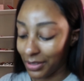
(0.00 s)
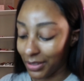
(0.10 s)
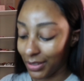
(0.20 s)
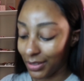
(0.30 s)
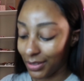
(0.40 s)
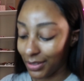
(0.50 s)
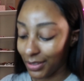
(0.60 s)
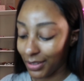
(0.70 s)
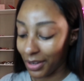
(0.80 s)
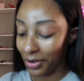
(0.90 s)
this
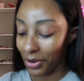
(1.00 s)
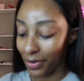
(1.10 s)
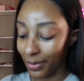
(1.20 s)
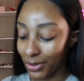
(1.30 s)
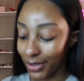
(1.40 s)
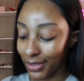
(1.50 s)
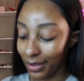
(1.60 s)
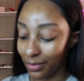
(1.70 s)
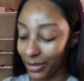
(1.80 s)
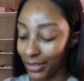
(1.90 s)
i don't know why i'm so
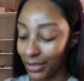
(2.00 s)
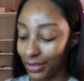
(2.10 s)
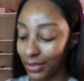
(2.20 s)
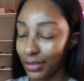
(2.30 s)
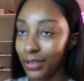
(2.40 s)
excited about this